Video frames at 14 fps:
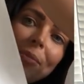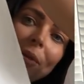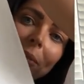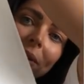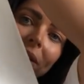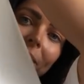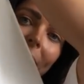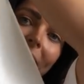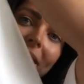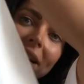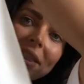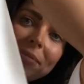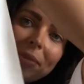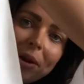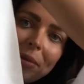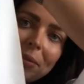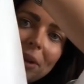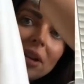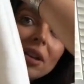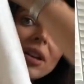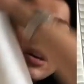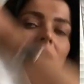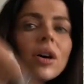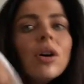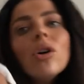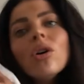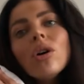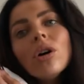I'm probably gonna wear it at the moment.
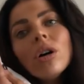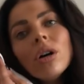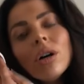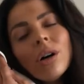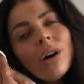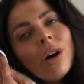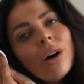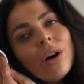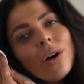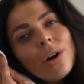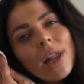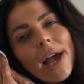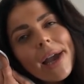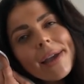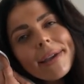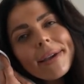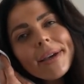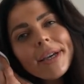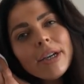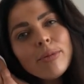Like,